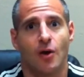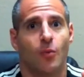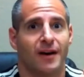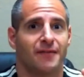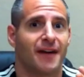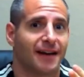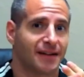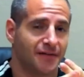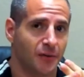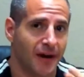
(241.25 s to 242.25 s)
When in fact,
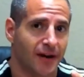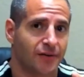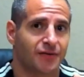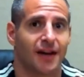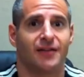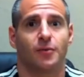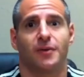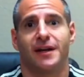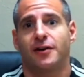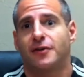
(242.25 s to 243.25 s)
if you exercise, it
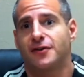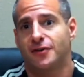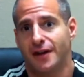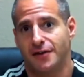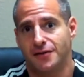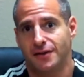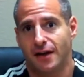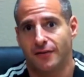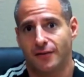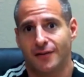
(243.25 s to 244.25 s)
will increase your energy
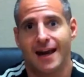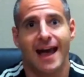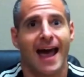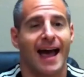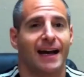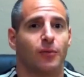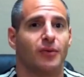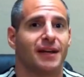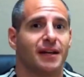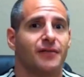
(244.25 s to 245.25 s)
levels and it will
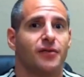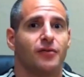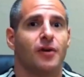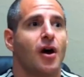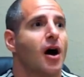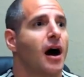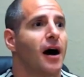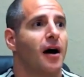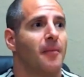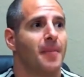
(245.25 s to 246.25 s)
give you
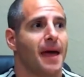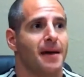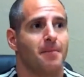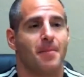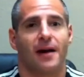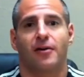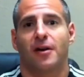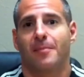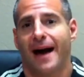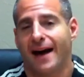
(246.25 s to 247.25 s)
a better
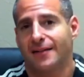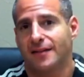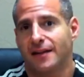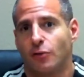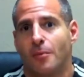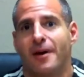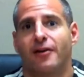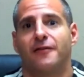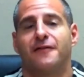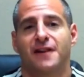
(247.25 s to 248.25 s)
capacity or better
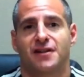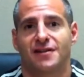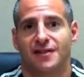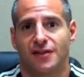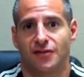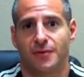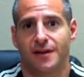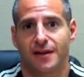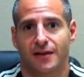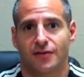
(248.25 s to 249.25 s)
efficiency at doing
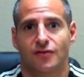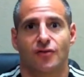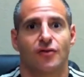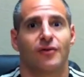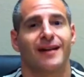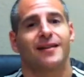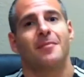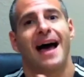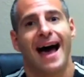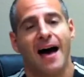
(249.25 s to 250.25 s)
things, so you'll end up
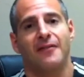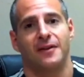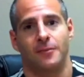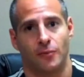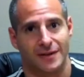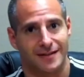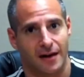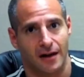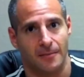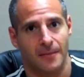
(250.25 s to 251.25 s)
having more
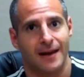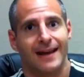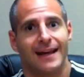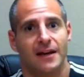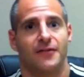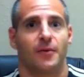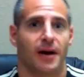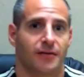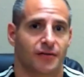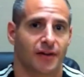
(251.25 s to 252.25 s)
time if you
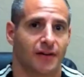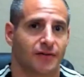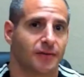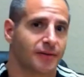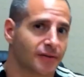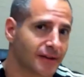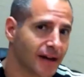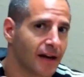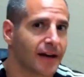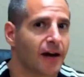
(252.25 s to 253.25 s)
exercise. So it's
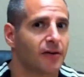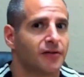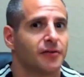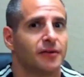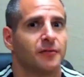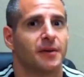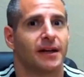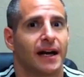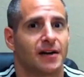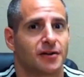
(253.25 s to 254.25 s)
kind of counterintuitive, but it
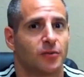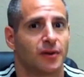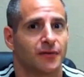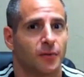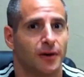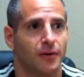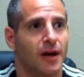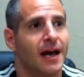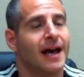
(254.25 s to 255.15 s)
actually works for you.